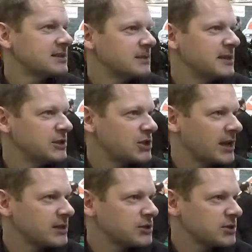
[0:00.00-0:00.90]
in the Mini
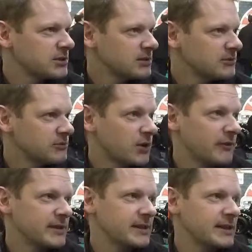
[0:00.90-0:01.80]
Challenge,
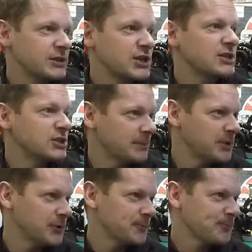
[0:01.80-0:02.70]
driving the
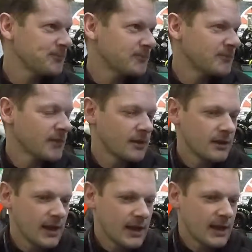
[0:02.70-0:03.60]
JCW.
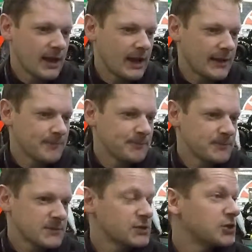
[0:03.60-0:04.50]
Um,
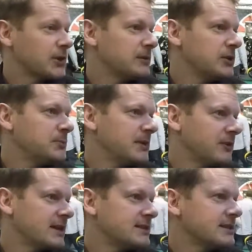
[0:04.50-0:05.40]
so Stuart, you've been
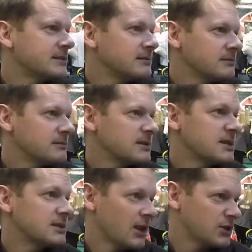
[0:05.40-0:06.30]
racing
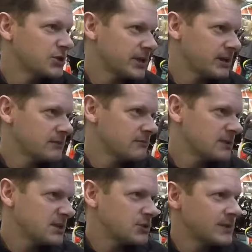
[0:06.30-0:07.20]
since last year,
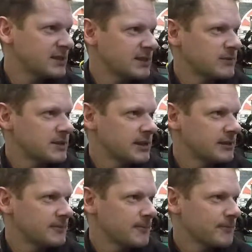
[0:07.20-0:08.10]
since
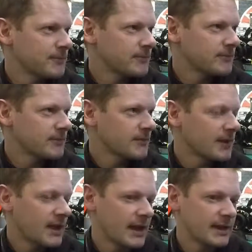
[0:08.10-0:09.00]
2017,
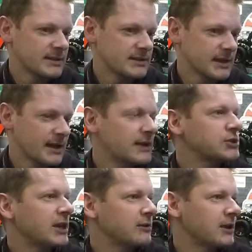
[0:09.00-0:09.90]
and uh, how'd
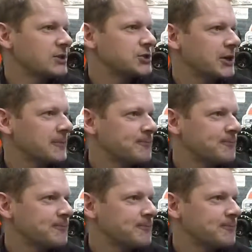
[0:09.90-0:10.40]
you get on last year?